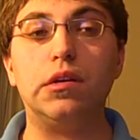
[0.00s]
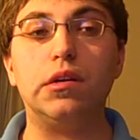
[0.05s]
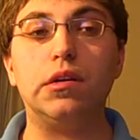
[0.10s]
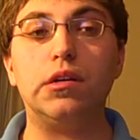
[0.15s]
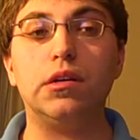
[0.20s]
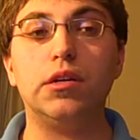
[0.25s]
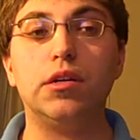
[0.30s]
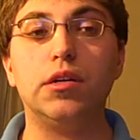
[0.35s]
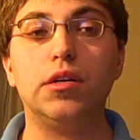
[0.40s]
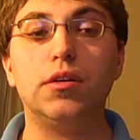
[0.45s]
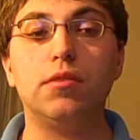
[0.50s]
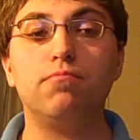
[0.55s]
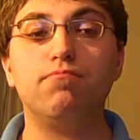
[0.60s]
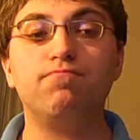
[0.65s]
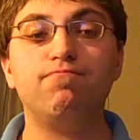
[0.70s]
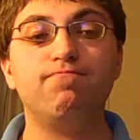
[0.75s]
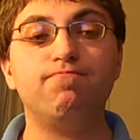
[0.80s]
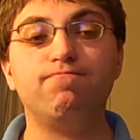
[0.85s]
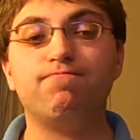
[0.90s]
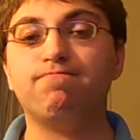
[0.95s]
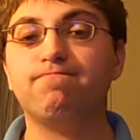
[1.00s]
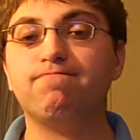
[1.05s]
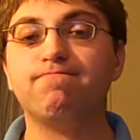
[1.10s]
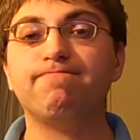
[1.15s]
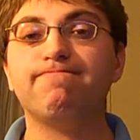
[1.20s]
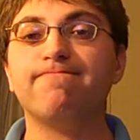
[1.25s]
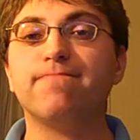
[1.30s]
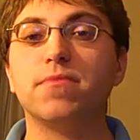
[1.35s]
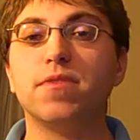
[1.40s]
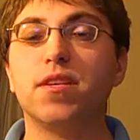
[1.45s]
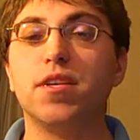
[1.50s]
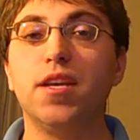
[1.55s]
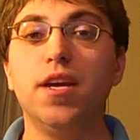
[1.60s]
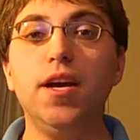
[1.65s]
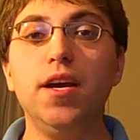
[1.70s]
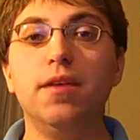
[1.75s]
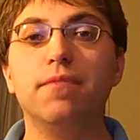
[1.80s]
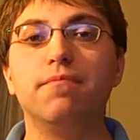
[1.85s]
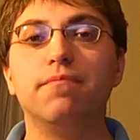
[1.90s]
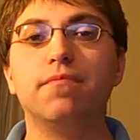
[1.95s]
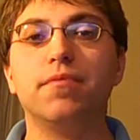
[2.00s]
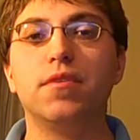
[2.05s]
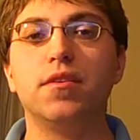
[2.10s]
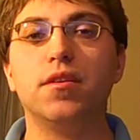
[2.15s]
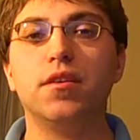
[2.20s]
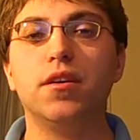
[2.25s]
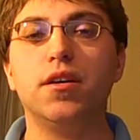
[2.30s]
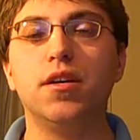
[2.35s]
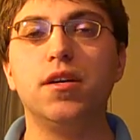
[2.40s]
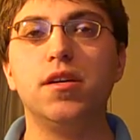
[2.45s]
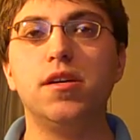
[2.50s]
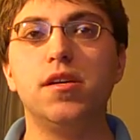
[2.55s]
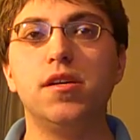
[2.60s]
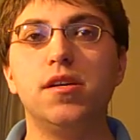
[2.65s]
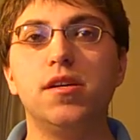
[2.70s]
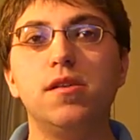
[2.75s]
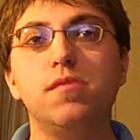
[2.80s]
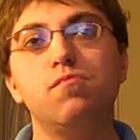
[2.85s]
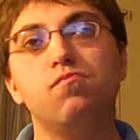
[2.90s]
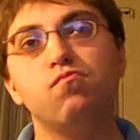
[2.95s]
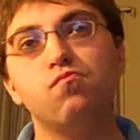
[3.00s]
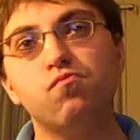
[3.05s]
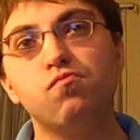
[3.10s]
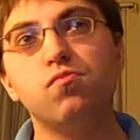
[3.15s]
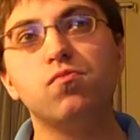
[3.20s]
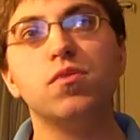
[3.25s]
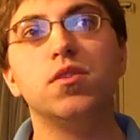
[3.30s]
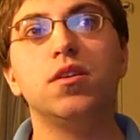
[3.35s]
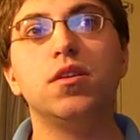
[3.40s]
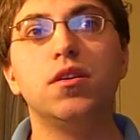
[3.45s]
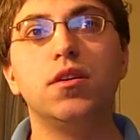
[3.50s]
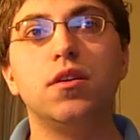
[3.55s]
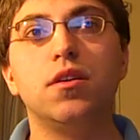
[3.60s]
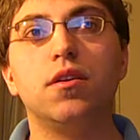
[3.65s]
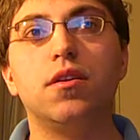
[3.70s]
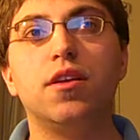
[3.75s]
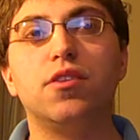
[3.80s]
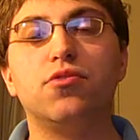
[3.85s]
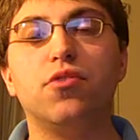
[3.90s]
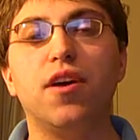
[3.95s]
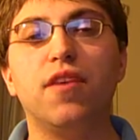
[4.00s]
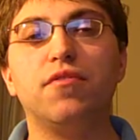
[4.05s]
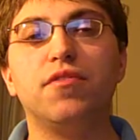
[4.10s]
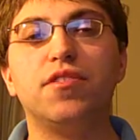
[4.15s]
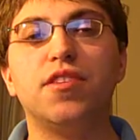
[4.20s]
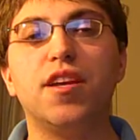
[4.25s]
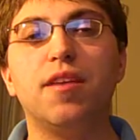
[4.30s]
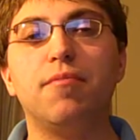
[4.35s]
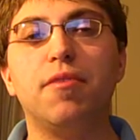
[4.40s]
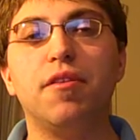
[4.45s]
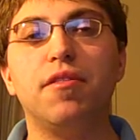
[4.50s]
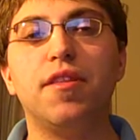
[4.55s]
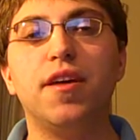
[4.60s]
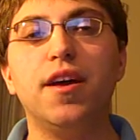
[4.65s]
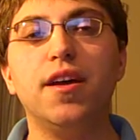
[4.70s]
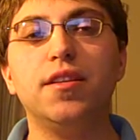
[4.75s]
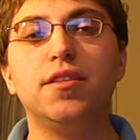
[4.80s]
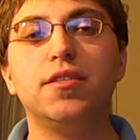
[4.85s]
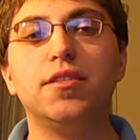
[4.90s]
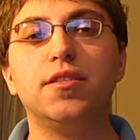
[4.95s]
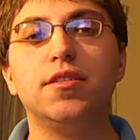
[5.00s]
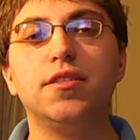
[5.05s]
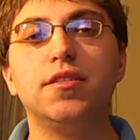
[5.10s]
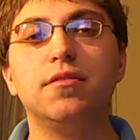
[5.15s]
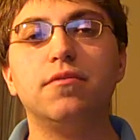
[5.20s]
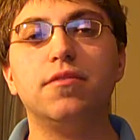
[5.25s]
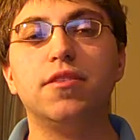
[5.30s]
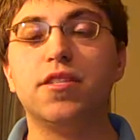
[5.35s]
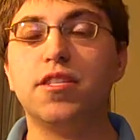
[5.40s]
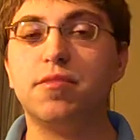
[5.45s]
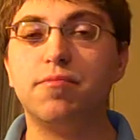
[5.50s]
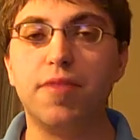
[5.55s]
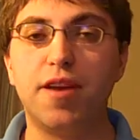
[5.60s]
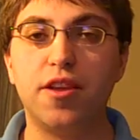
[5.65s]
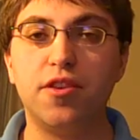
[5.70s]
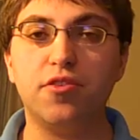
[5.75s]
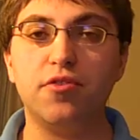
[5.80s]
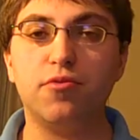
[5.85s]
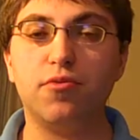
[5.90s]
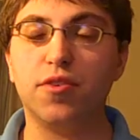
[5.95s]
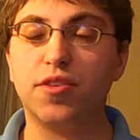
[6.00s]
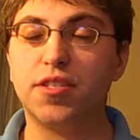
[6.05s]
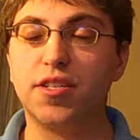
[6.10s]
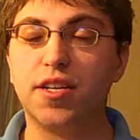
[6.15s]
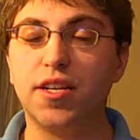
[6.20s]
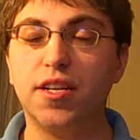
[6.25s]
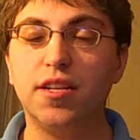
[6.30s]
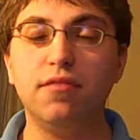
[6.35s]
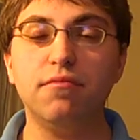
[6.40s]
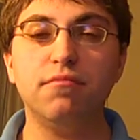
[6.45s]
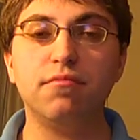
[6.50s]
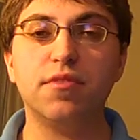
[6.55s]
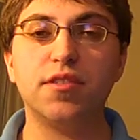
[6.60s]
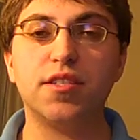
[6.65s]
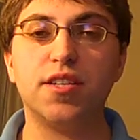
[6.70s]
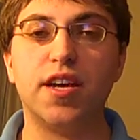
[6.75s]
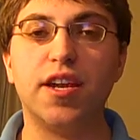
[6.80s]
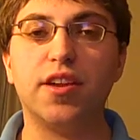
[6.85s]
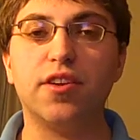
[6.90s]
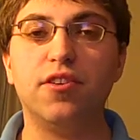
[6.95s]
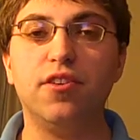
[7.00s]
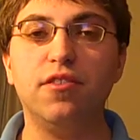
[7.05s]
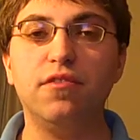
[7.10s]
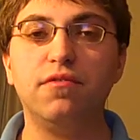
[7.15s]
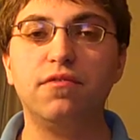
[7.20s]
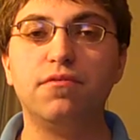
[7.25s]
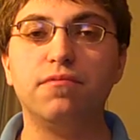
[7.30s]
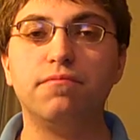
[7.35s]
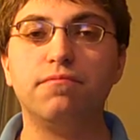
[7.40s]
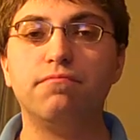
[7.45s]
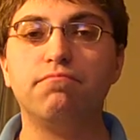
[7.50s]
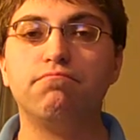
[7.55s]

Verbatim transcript: Um, yeah. Uh, that's all I have to say about that. Uh, this is Manduke once again, signing off.